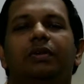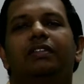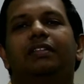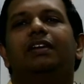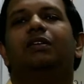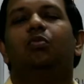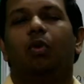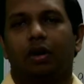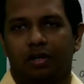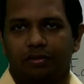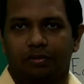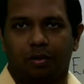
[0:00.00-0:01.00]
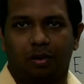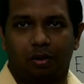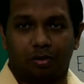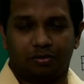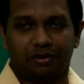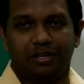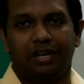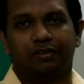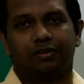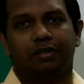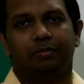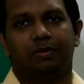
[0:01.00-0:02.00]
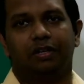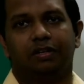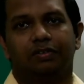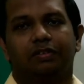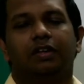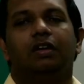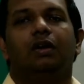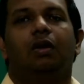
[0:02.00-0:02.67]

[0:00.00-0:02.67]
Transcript: basically what is oxidation means?